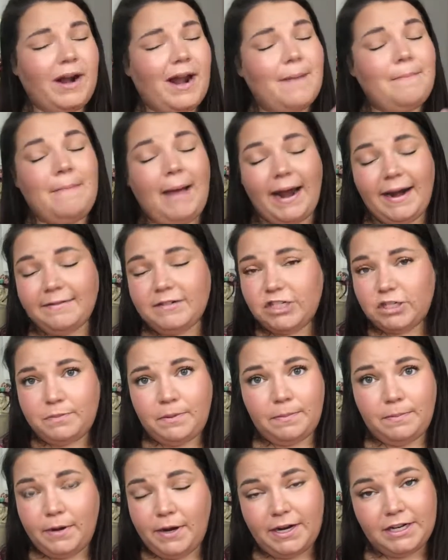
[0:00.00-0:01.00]
and I might've just
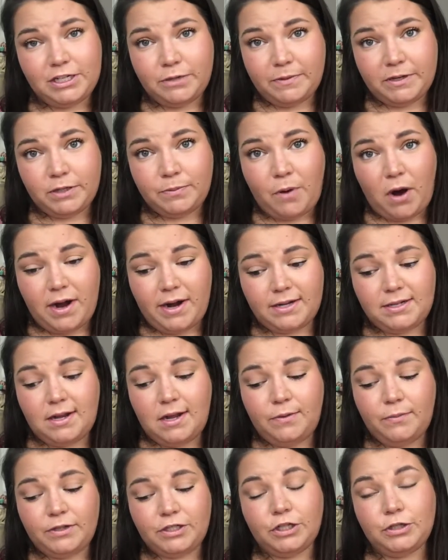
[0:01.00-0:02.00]
been putting too much product
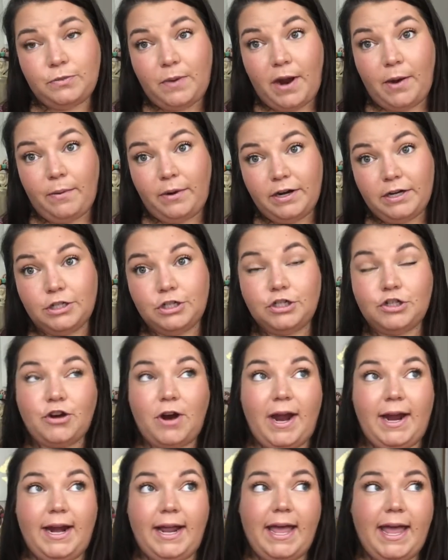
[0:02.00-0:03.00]
on, which is why I wanted to
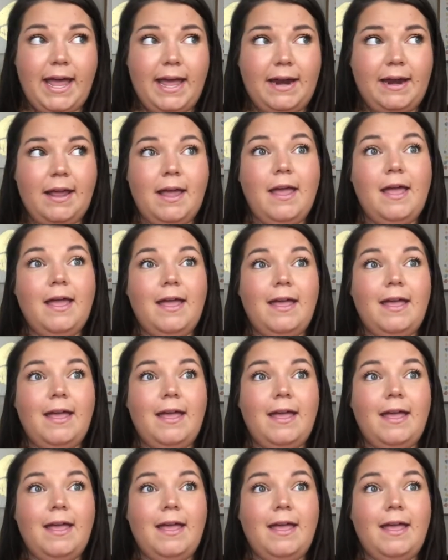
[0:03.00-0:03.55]
try it again,